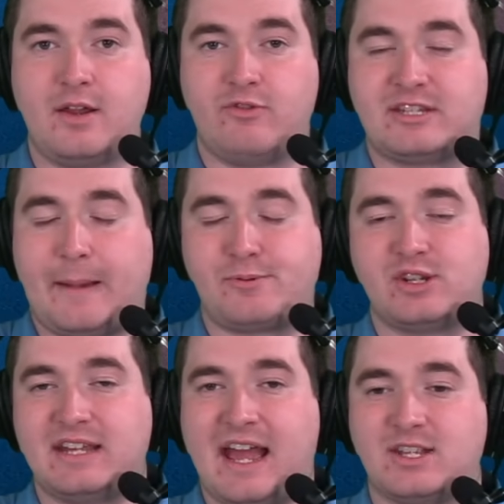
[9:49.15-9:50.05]

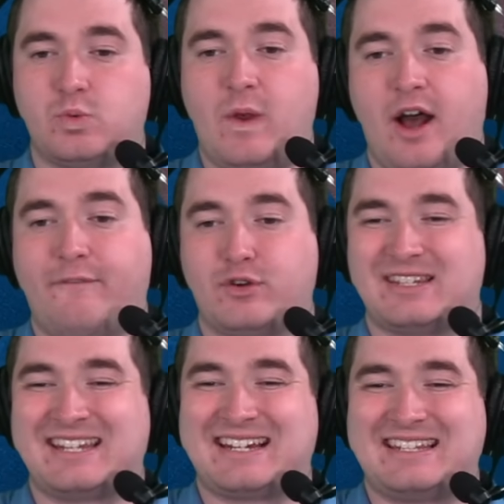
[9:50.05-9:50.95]
receptions as well for
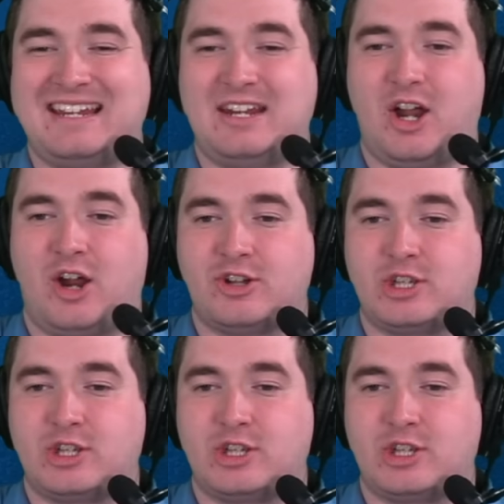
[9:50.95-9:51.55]
16 yards.